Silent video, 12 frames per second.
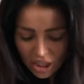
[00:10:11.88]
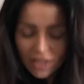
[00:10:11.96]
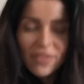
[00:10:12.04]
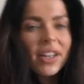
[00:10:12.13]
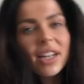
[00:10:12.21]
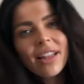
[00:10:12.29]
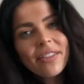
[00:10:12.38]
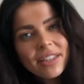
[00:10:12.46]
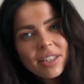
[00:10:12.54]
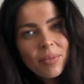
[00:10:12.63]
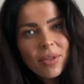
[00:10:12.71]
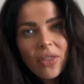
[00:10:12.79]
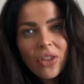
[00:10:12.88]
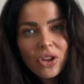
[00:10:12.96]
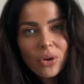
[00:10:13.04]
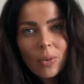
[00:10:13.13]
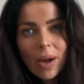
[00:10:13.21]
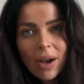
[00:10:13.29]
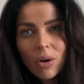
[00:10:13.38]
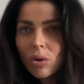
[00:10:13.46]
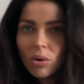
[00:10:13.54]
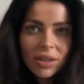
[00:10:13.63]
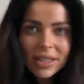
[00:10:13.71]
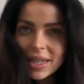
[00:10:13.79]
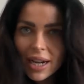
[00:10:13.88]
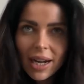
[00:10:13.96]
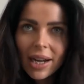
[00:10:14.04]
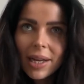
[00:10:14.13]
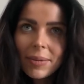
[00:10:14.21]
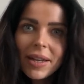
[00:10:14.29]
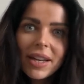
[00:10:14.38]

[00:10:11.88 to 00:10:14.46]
I just feel like they're something that you wear all the time.